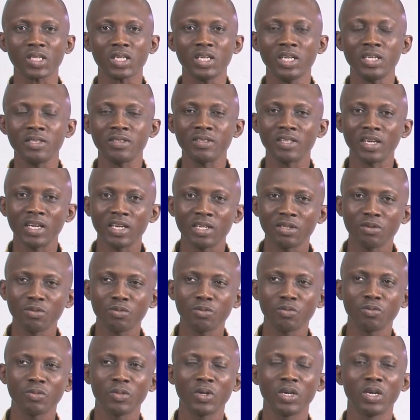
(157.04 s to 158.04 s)
And
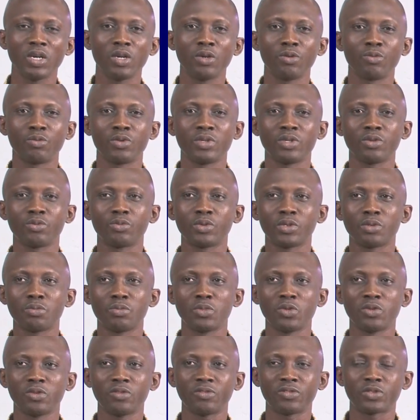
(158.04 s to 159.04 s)
then we will
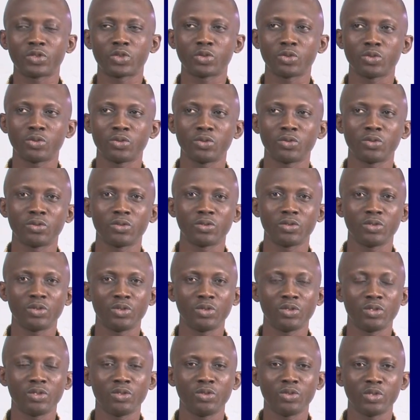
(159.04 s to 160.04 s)
move to
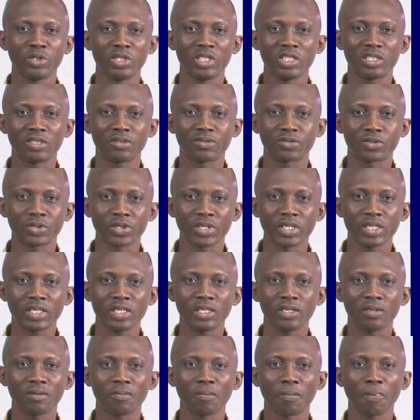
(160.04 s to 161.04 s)
Unit
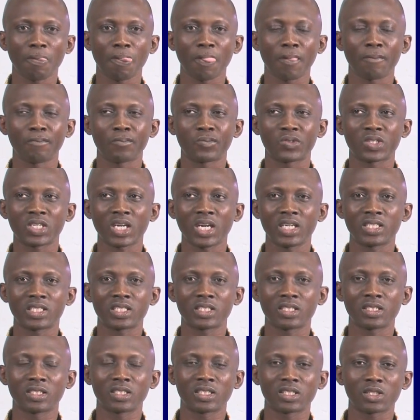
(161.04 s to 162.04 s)
3,
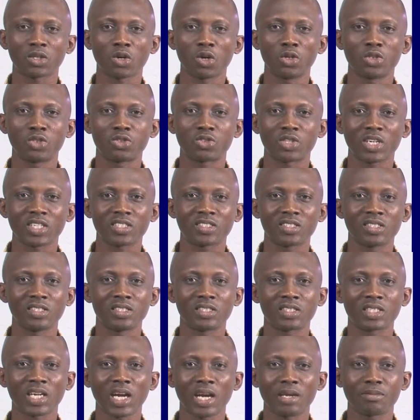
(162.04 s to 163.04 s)
titled
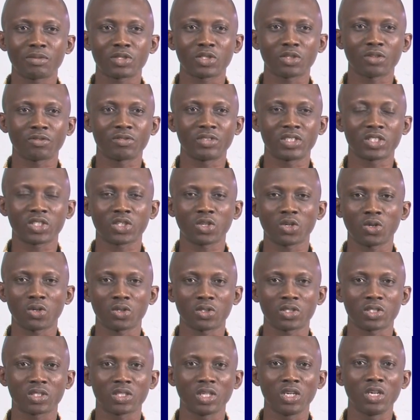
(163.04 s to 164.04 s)
Contrasting Types of
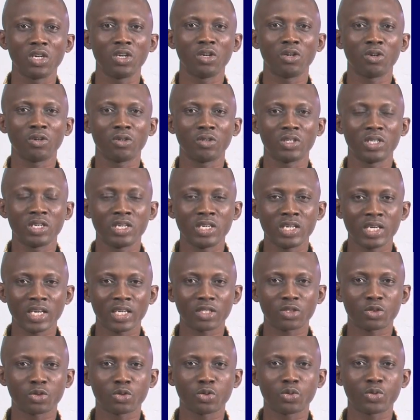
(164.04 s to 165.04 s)
Discourse.
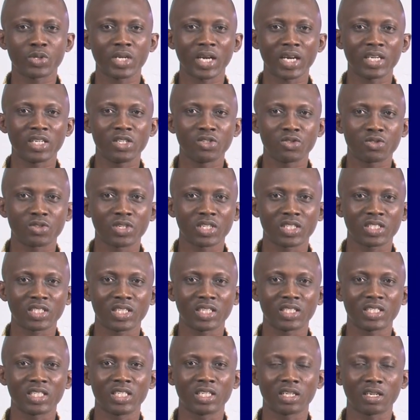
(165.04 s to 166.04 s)
Here too we are
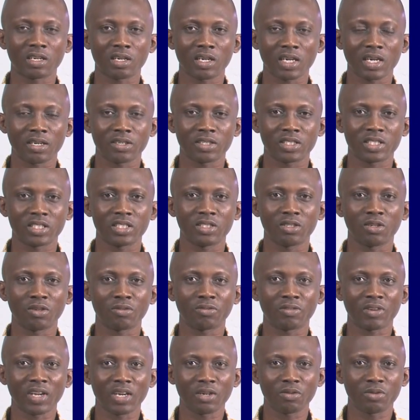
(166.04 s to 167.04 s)
interested in clarity
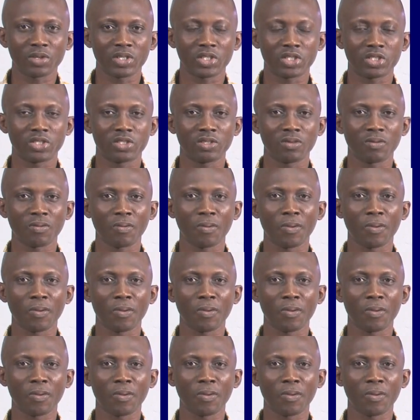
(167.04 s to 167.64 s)
of language,